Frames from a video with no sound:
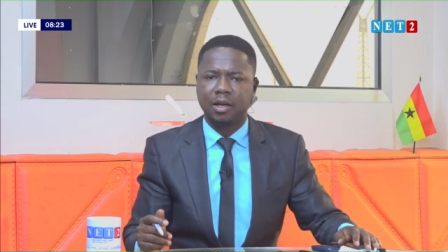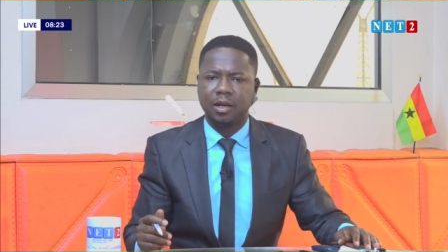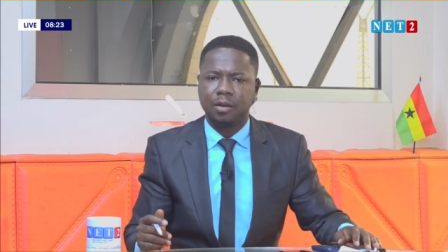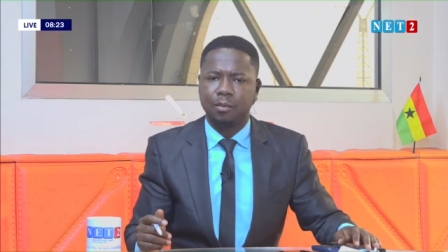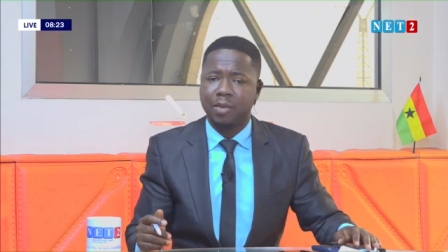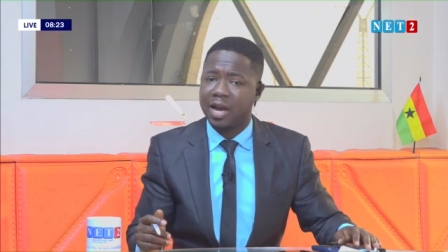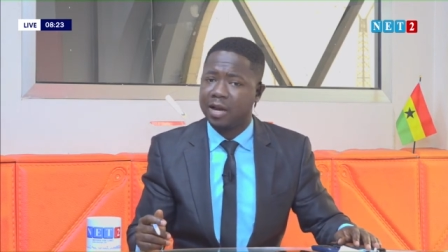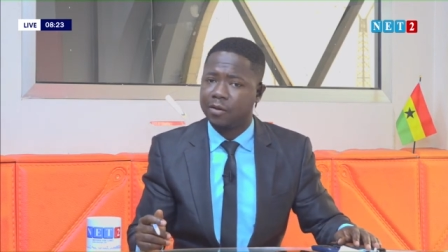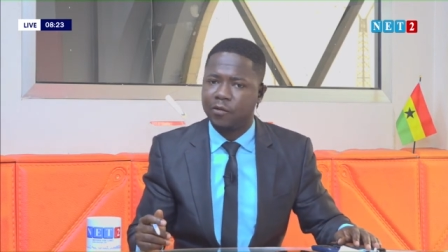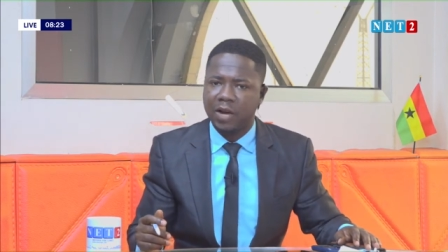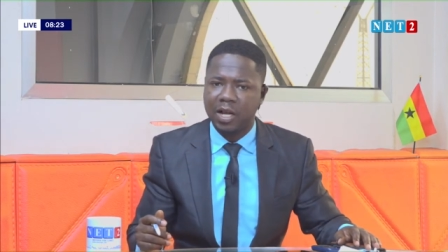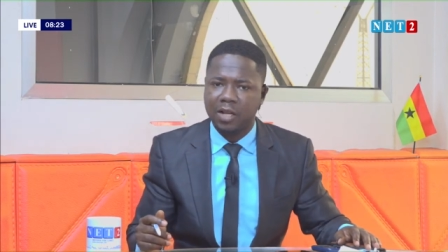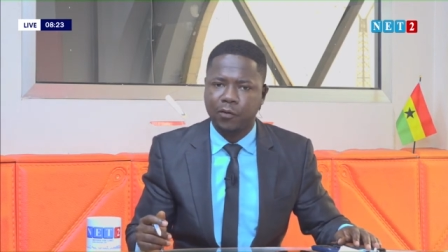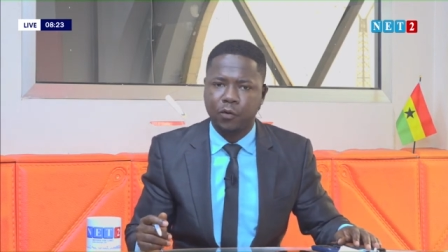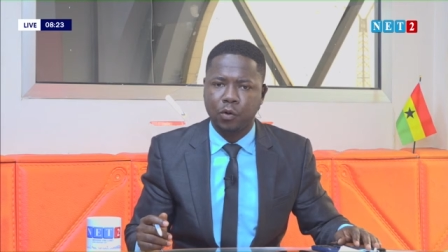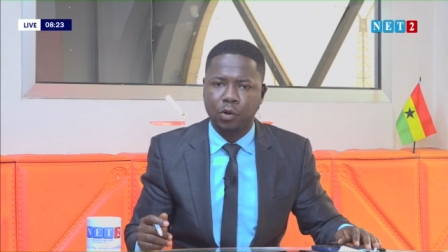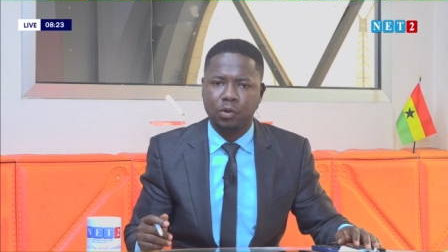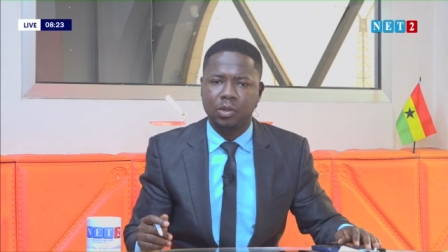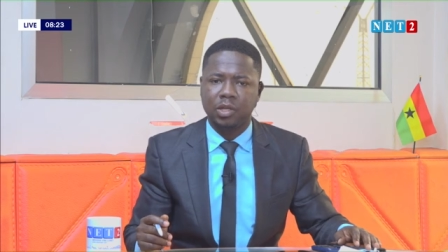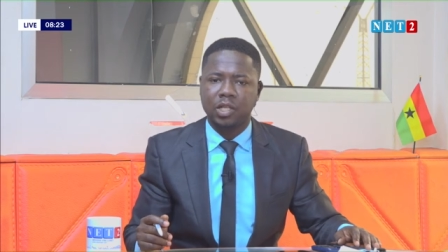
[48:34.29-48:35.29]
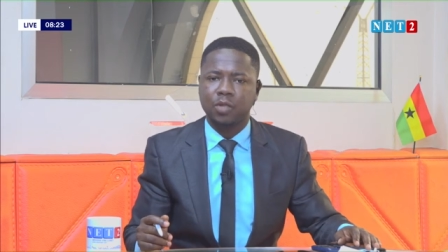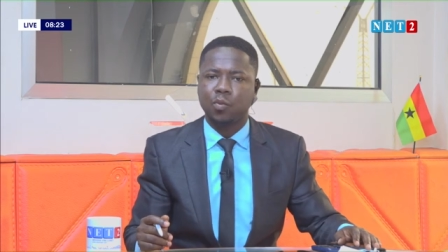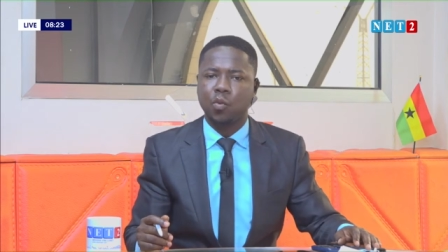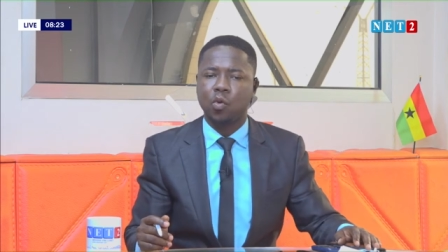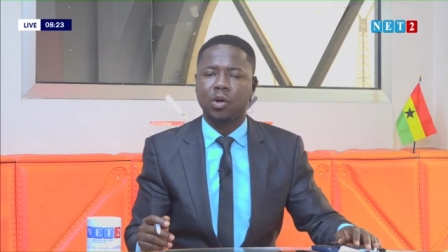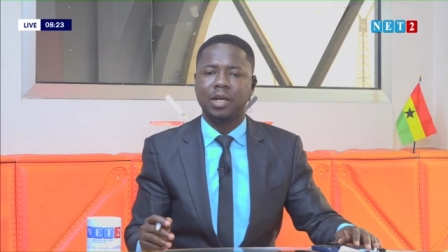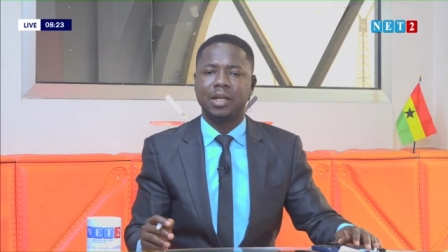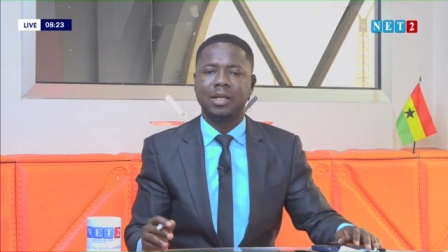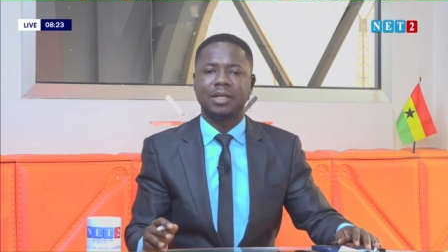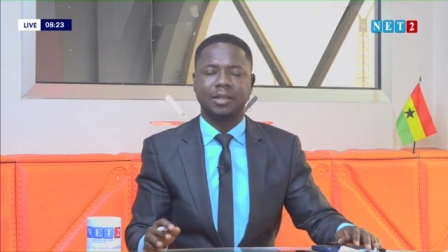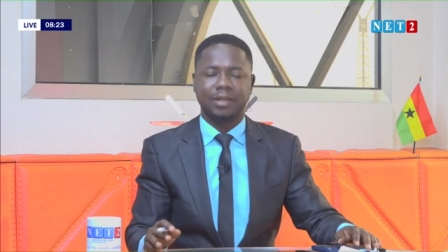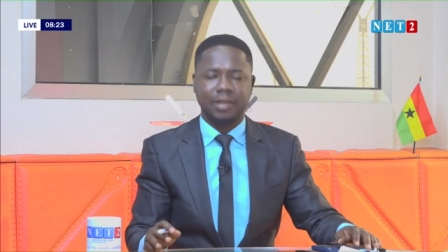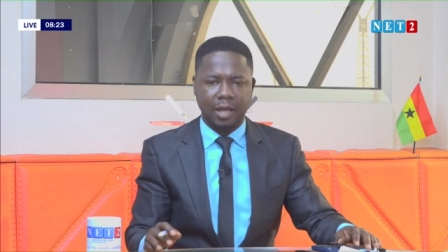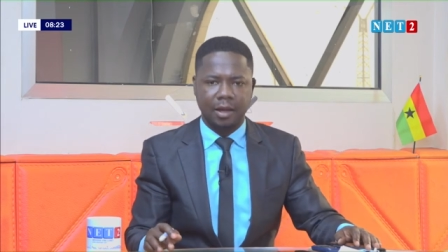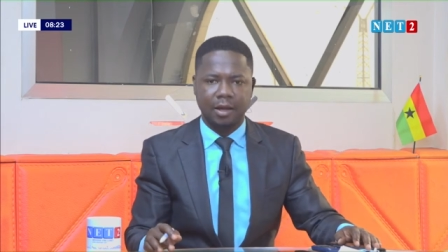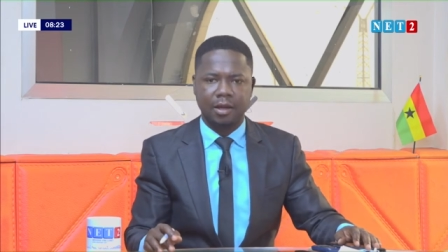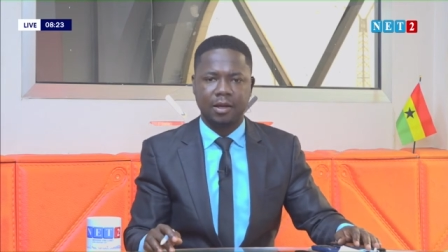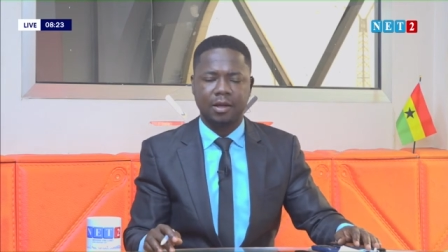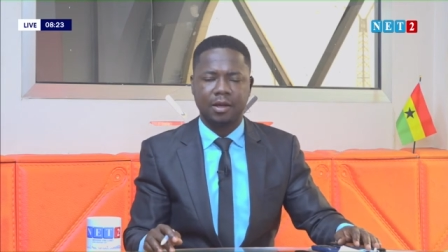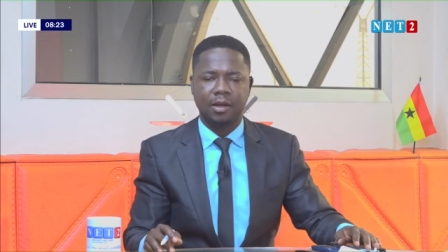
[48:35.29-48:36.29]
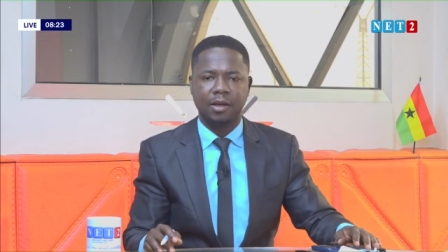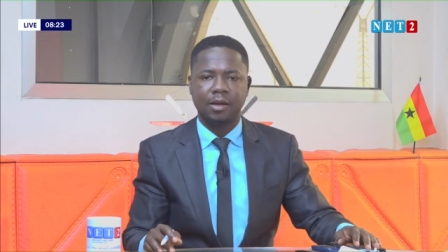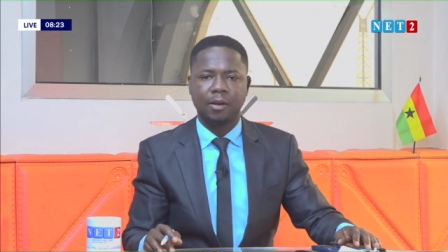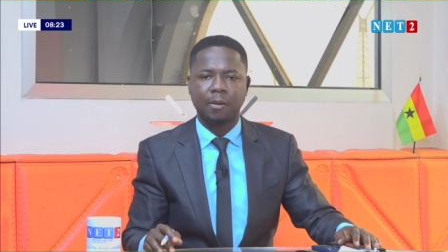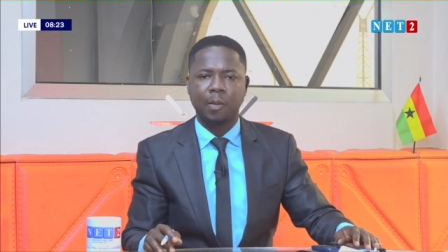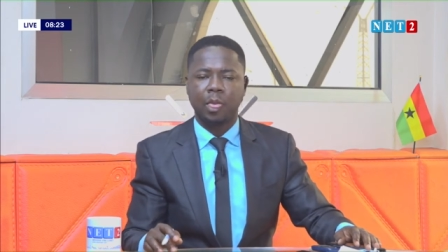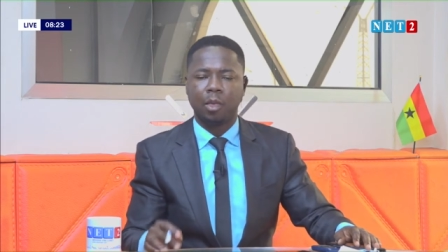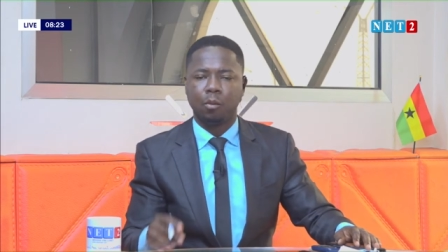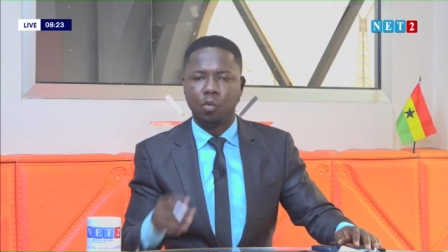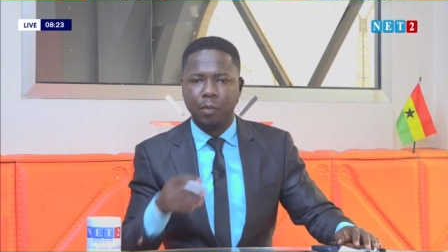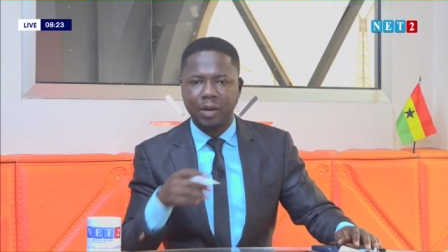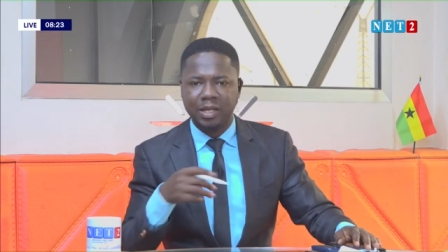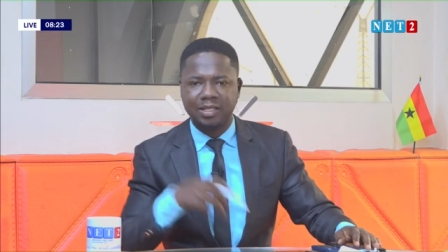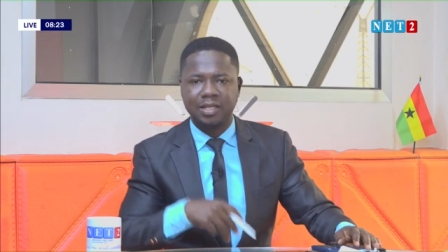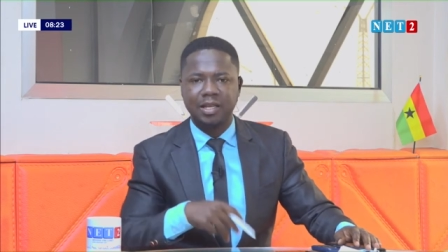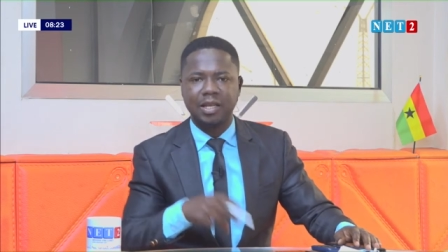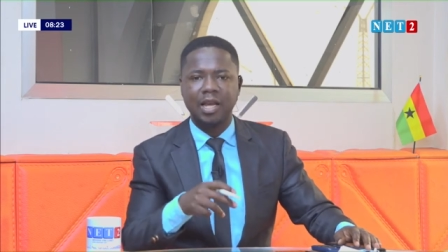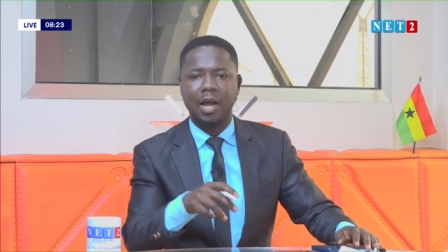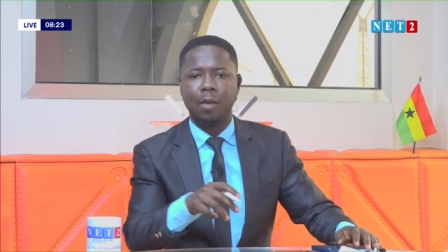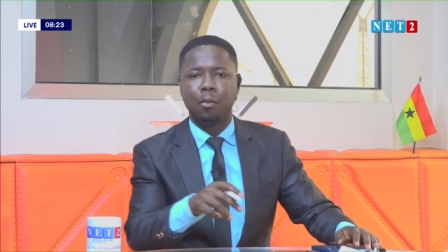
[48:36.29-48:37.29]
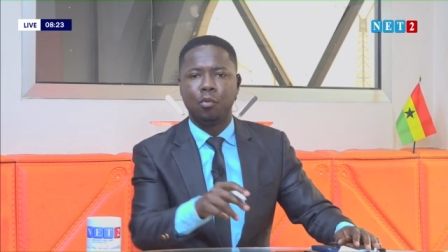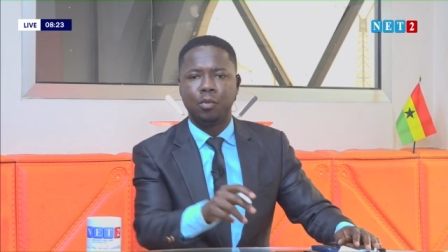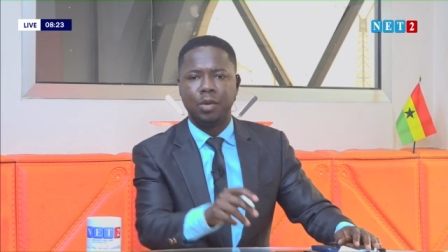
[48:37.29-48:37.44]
my advice for you this morning is say, Mubeti